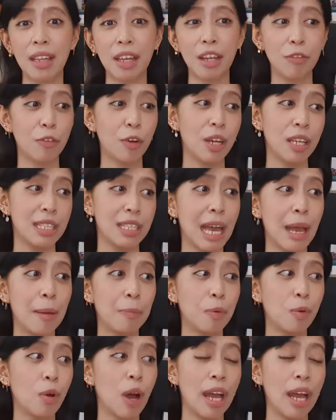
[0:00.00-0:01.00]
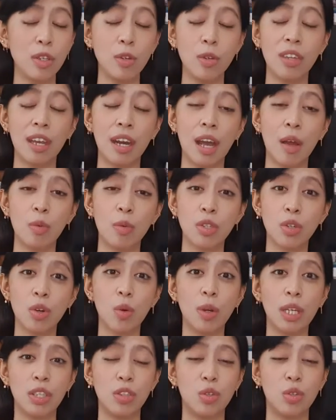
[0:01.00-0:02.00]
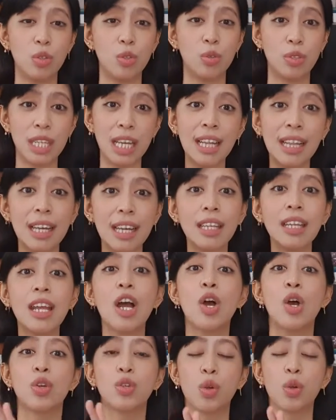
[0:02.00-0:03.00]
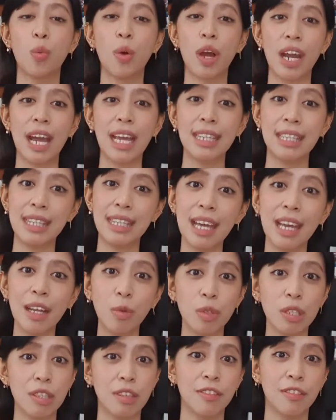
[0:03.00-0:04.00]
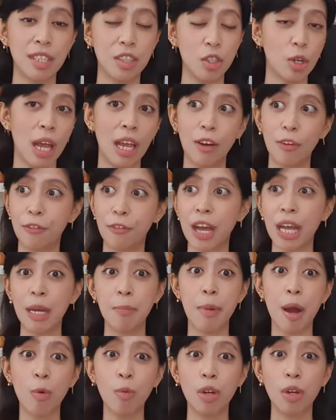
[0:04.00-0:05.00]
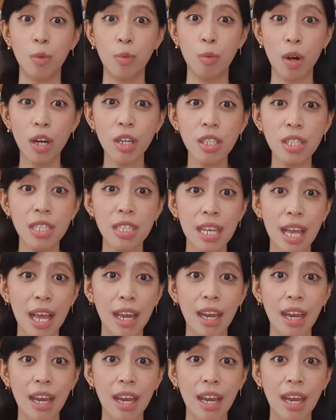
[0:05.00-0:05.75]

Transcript: Like for example, I knew that I was going to New Zealand, so what I did was try to find Maori words,